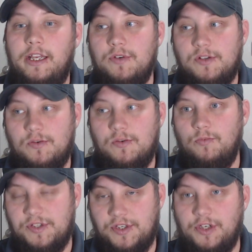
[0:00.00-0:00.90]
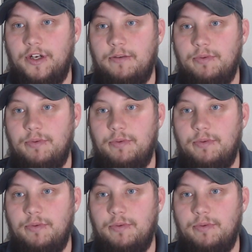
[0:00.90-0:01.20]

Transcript: was good,